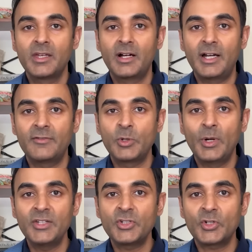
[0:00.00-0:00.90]
Hi
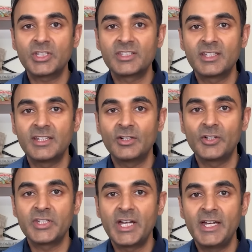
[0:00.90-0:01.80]
everyone, Dr. Sunil
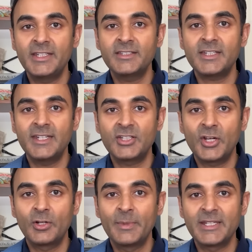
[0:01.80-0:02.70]
Dhand,
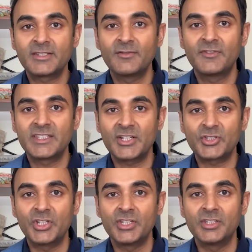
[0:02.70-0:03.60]
internal medicine
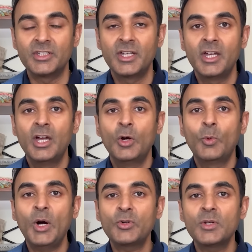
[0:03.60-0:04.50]
physician.
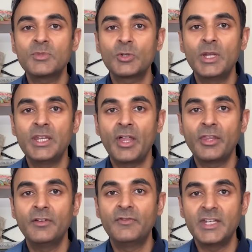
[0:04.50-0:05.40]
Welcome to another
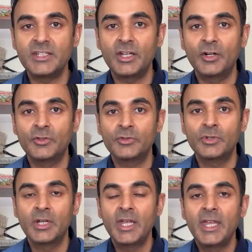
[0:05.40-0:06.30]
video.
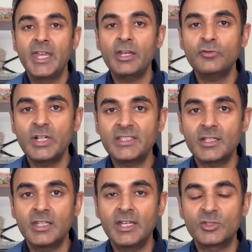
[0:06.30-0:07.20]
In recent
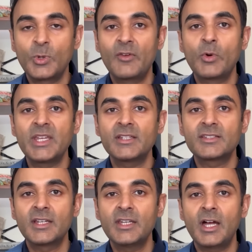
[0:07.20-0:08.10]
years, we have witnessed
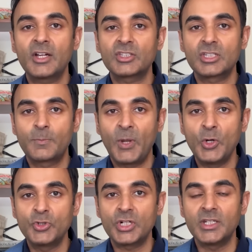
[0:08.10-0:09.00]
an
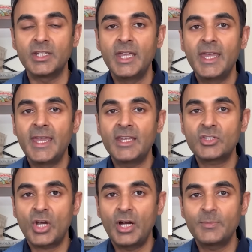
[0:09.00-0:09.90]
explosion in
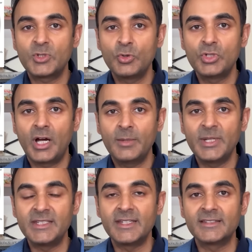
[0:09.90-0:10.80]
type 2
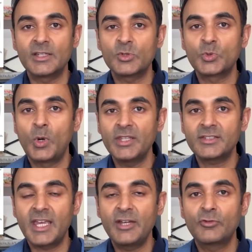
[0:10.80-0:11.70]
diabetes. It was once
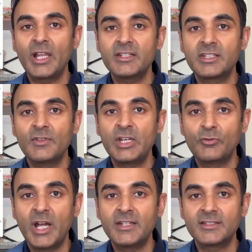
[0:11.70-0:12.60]
a relatively
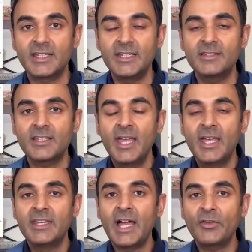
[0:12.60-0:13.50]
rare disease.
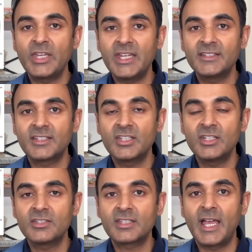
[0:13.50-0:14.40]
Now the
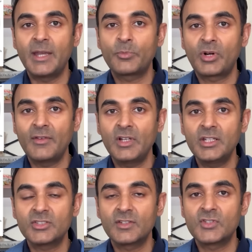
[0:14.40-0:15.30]
incidence and
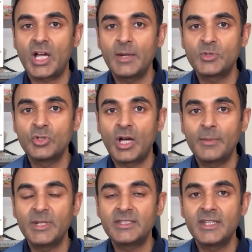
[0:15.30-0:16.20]
prevalence of type 2
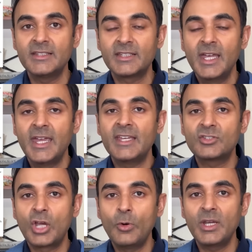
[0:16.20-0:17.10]
diabetes is
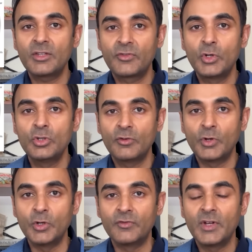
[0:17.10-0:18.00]
going through the
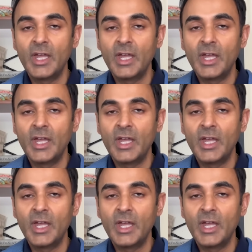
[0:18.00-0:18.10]
roof,